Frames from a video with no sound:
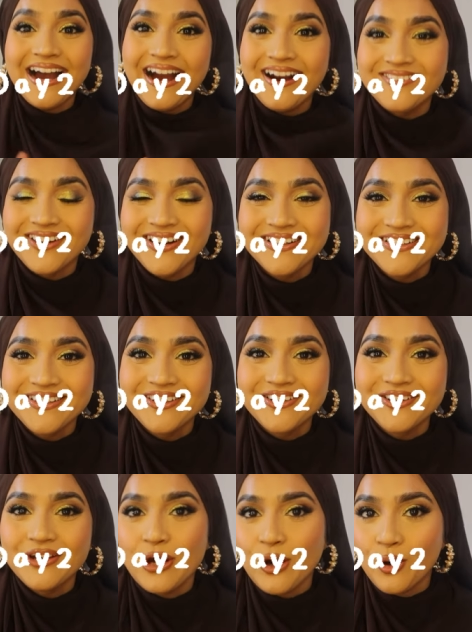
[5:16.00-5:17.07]
How are
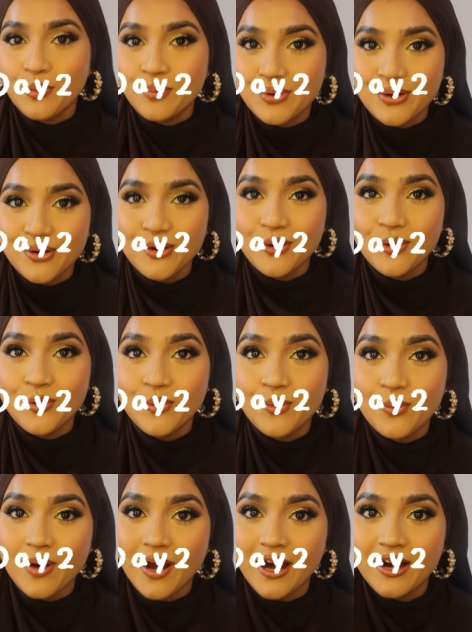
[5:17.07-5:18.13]
you? Hope you're
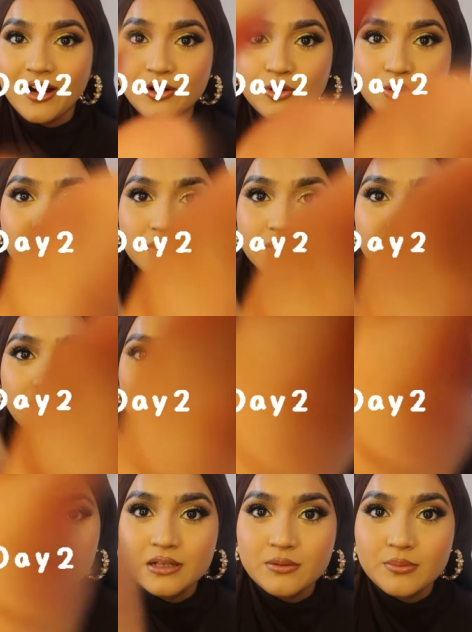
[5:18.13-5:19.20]
well. Oh, you got a
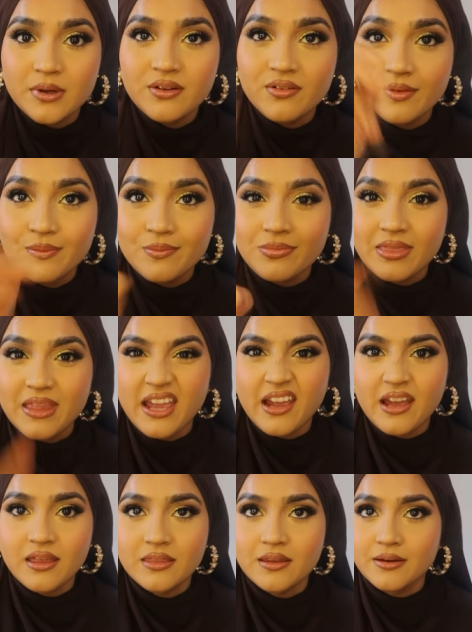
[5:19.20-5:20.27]
little bit of
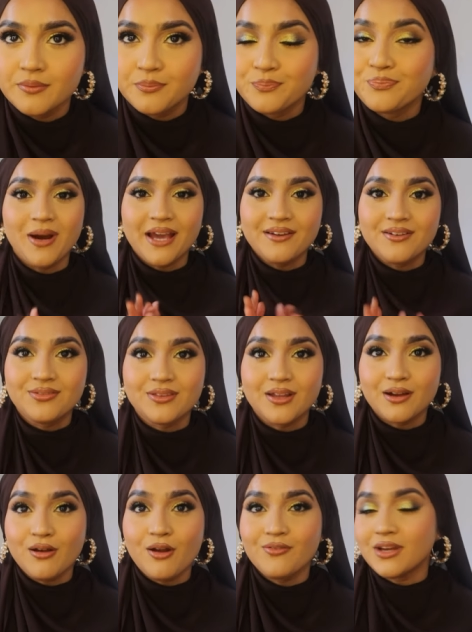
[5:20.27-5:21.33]
Hey there, my
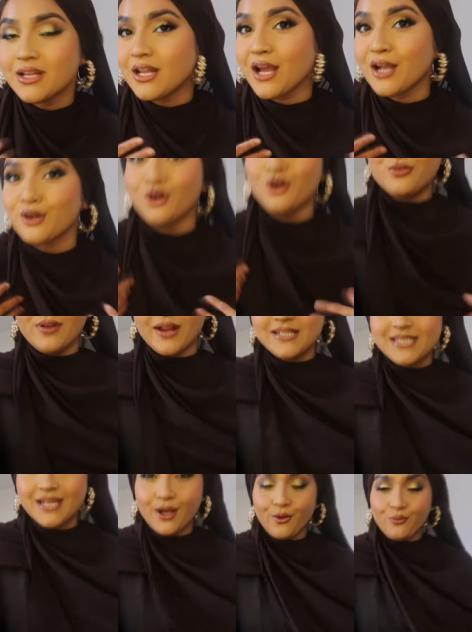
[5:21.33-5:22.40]
iftar event. I got
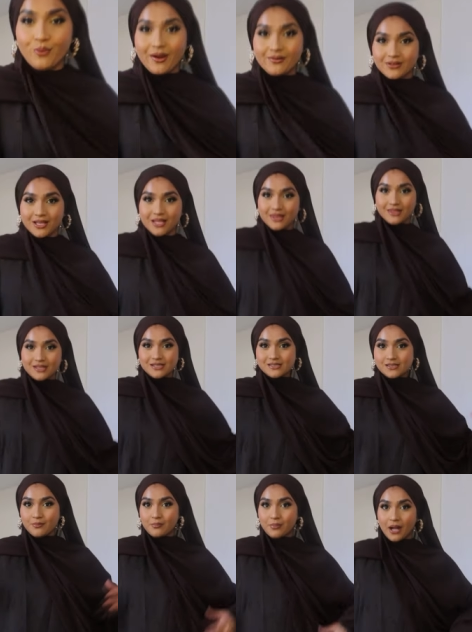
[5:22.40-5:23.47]
ready. I'm wearing this
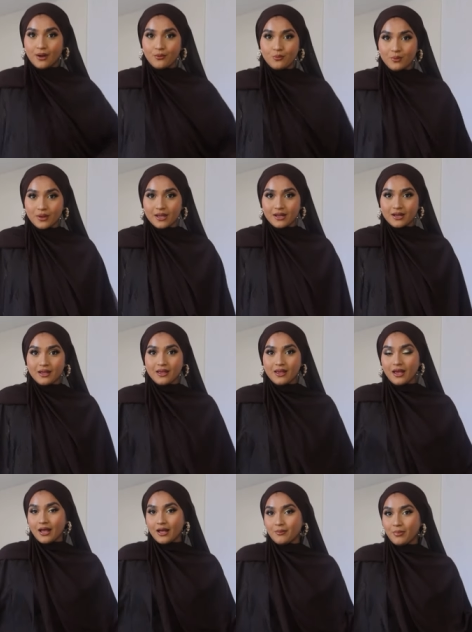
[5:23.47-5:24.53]
Batwing
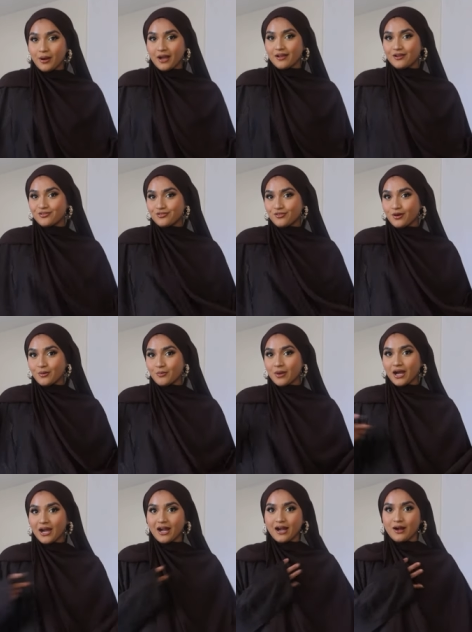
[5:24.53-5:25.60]
abaya from
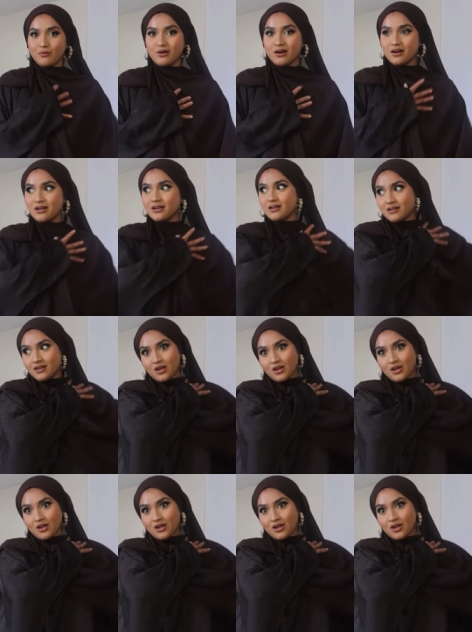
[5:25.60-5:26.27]
Hawa.